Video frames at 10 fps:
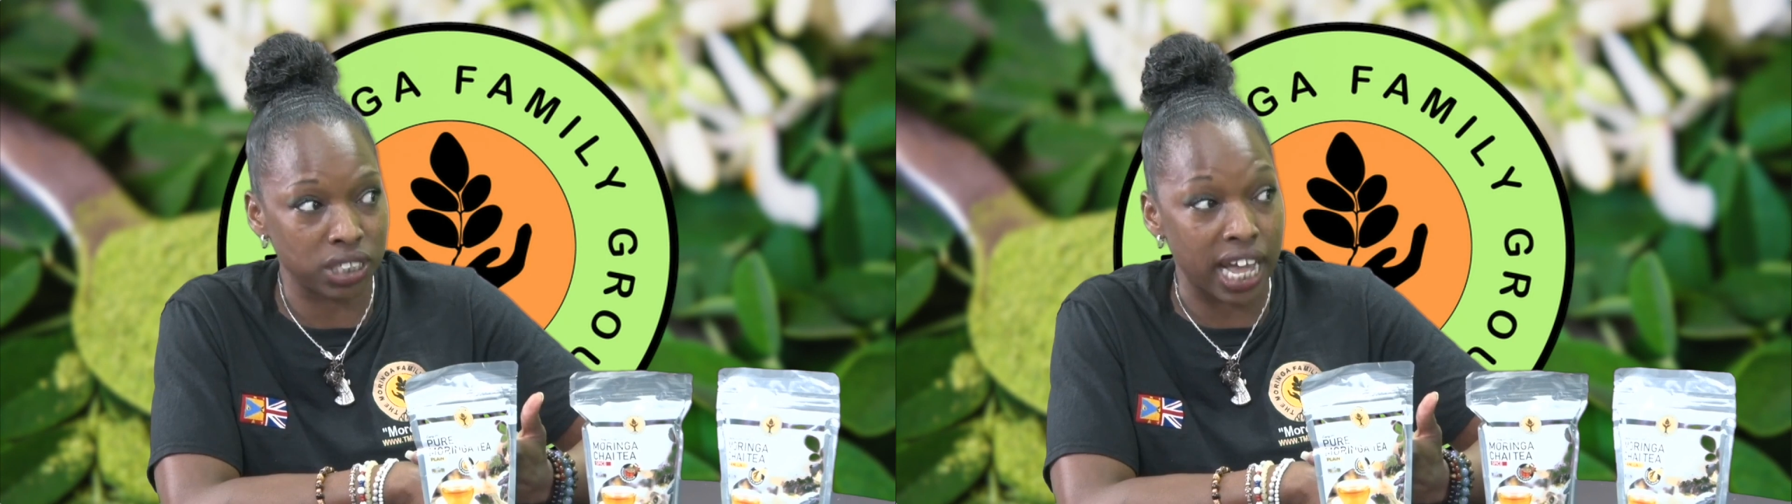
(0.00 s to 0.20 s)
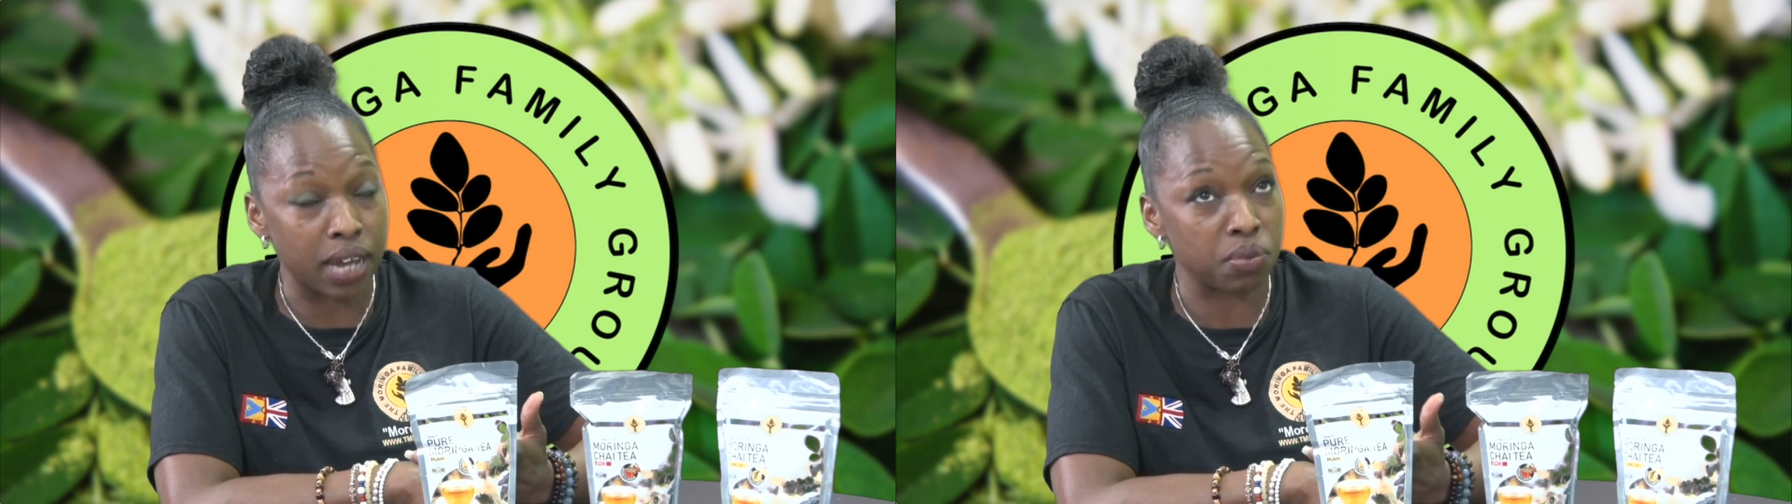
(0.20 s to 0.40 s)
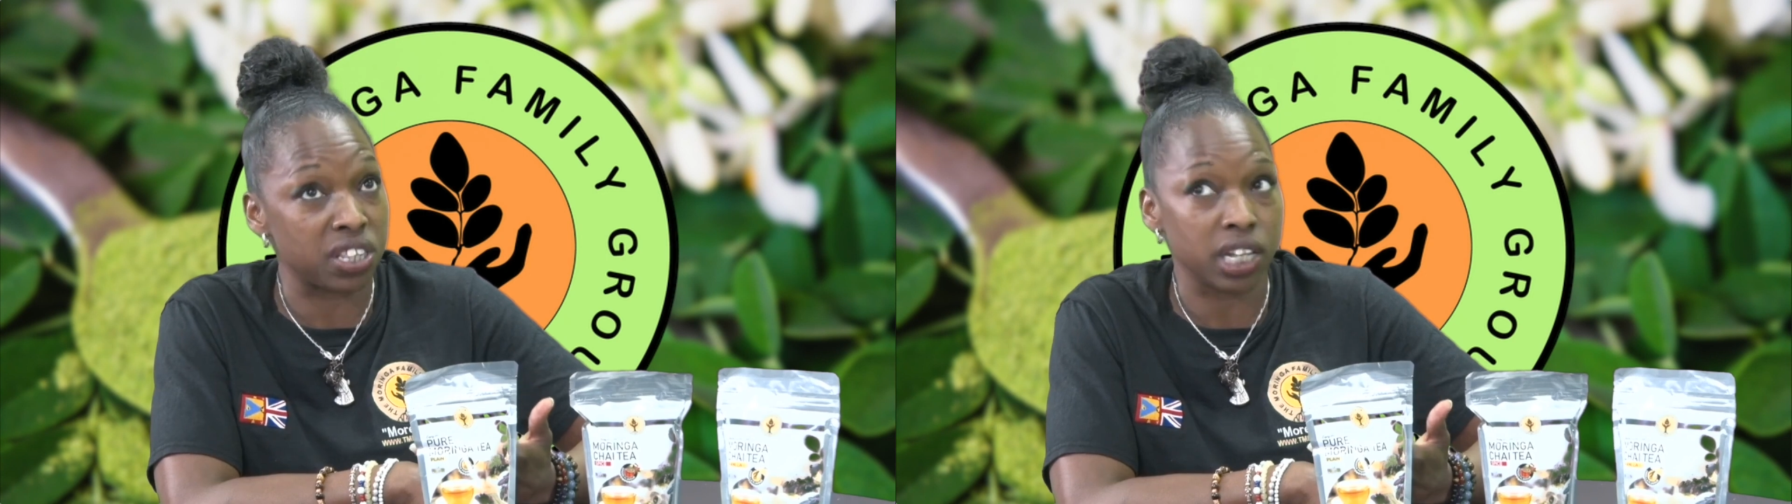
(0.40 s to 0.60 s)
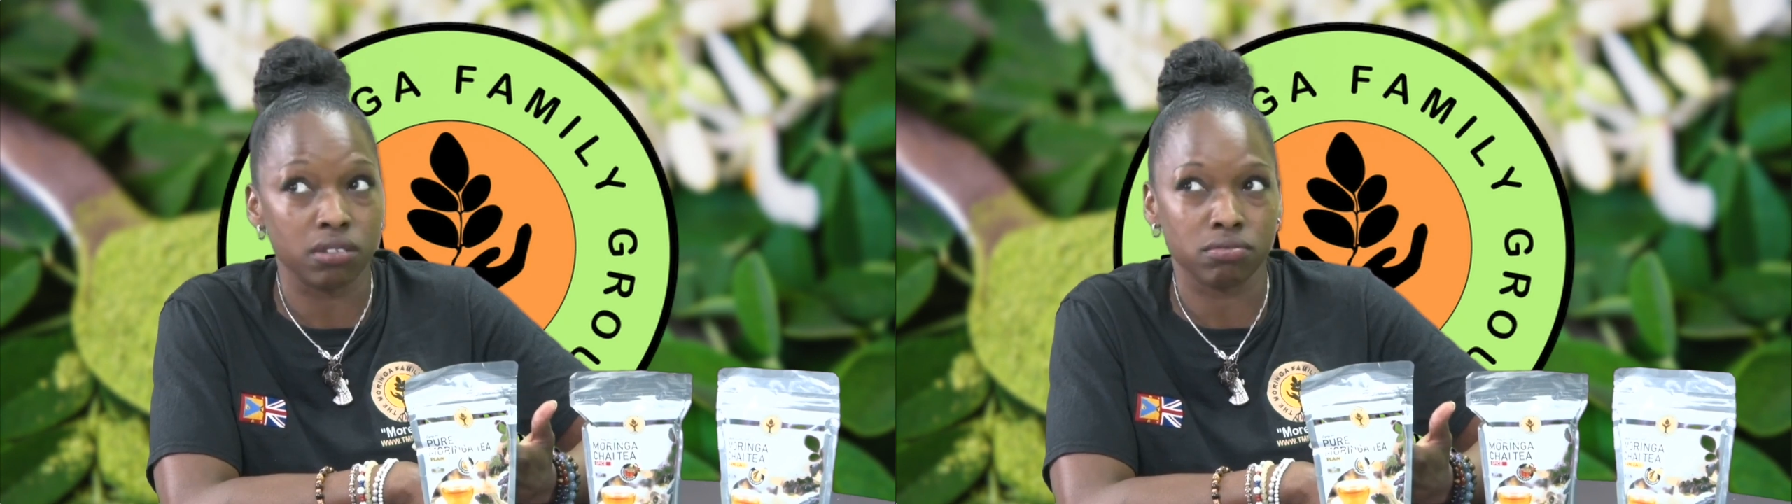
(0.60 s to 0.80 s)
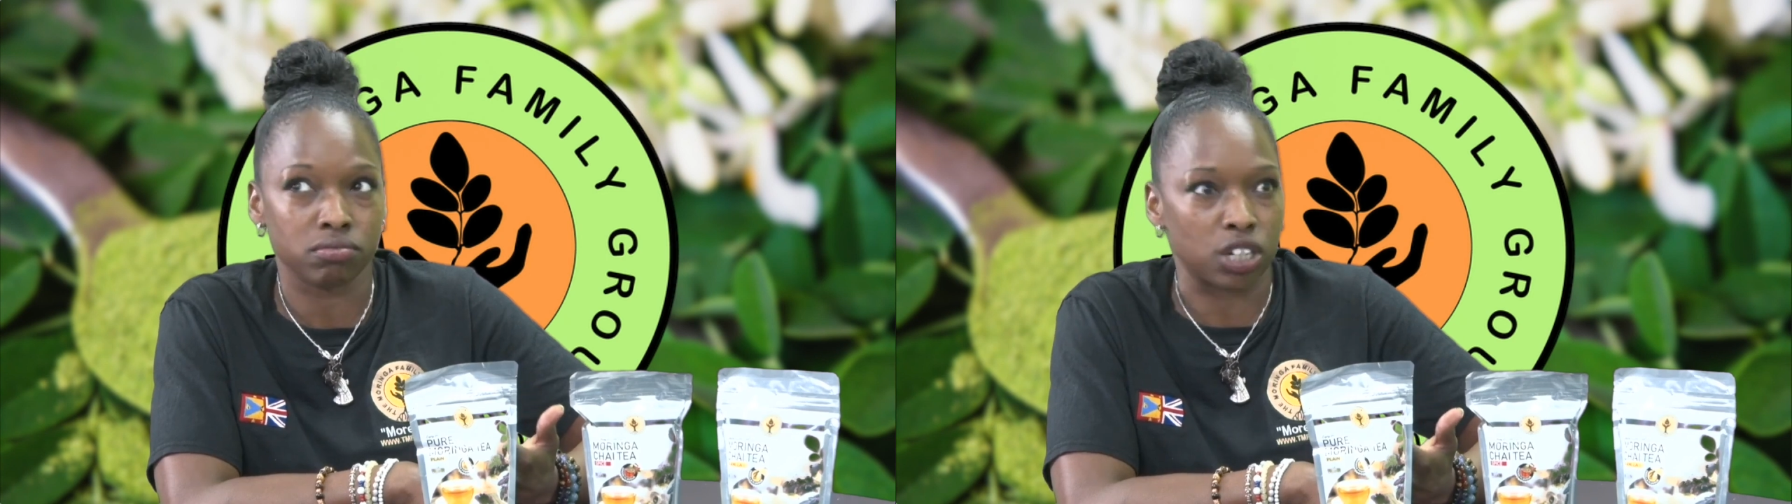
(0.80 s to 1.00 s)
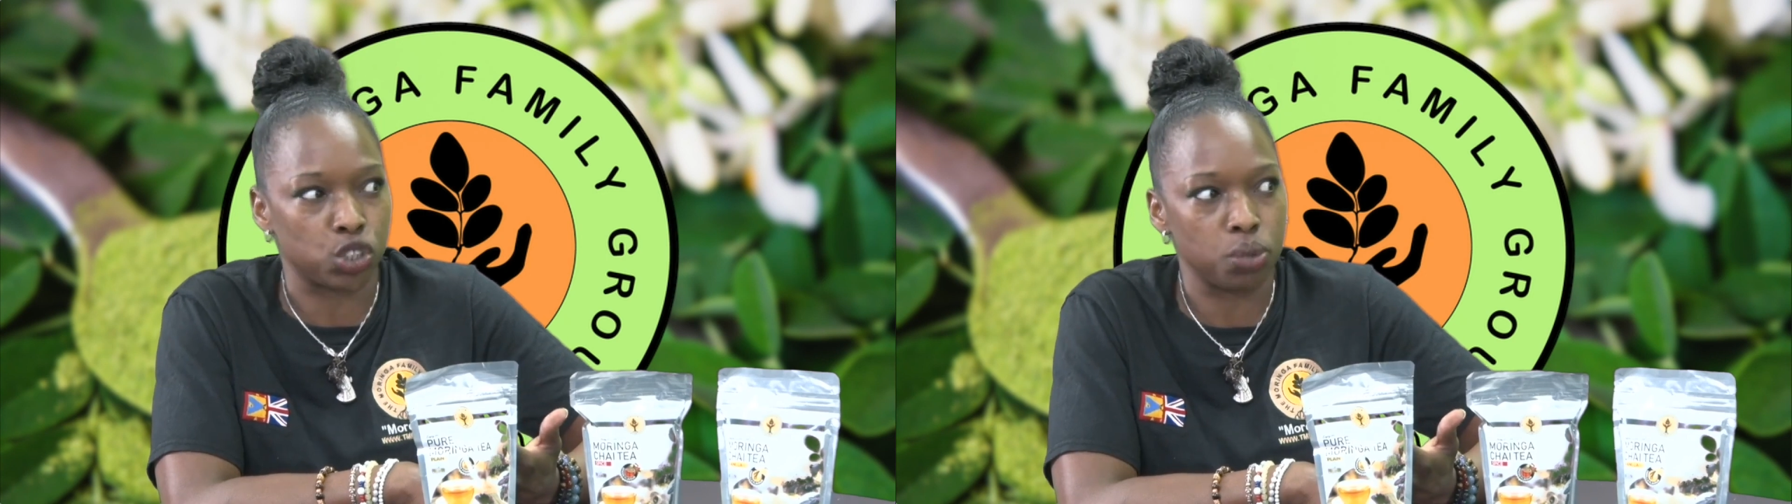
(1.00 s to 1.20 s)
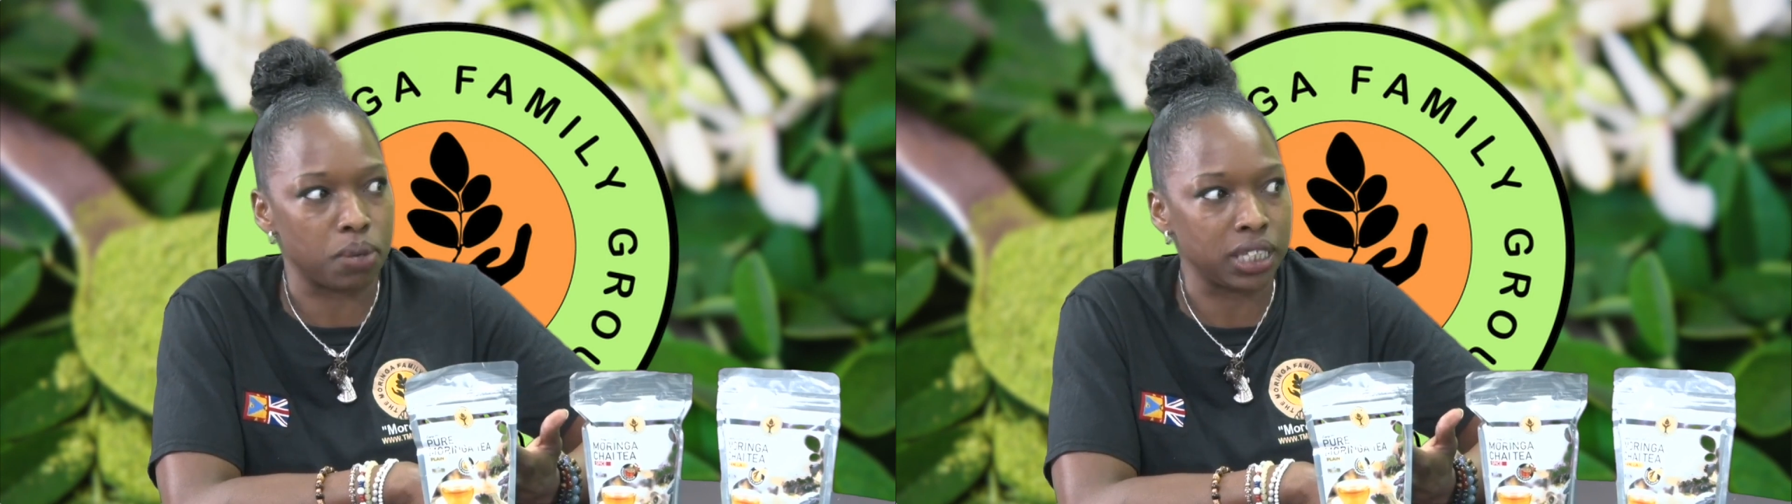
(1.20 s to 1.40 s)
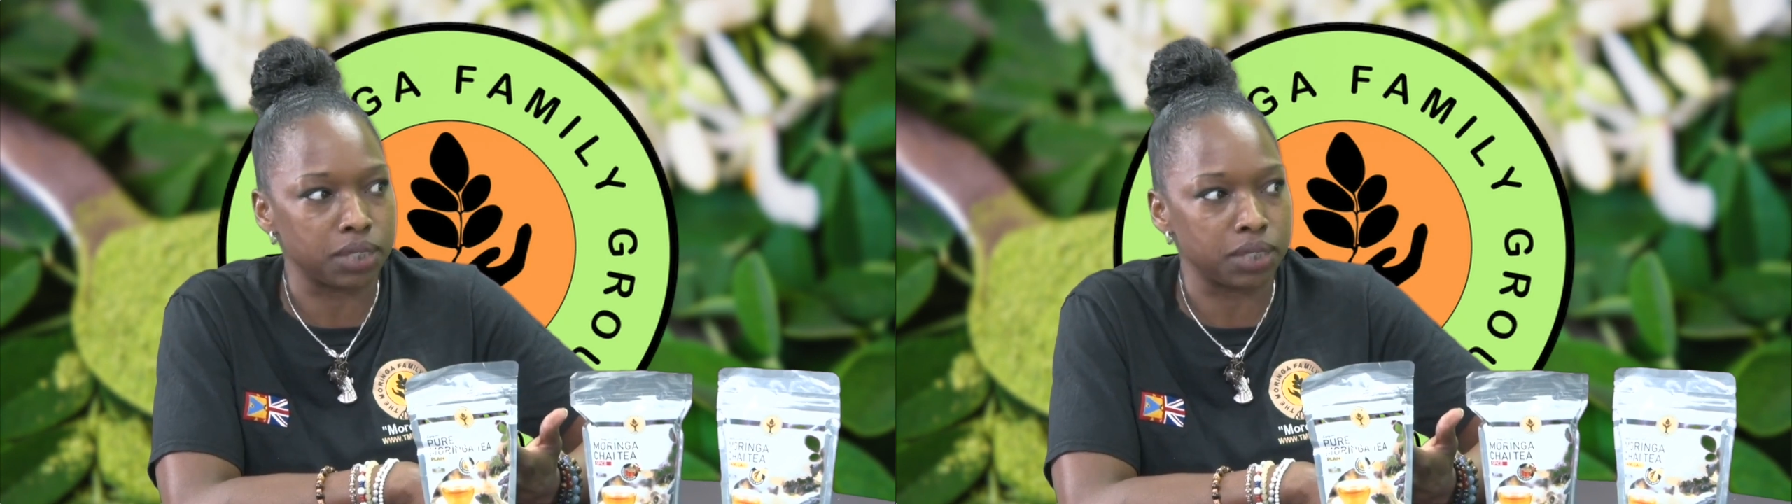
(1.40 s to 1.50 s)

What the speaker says: and within 2 months,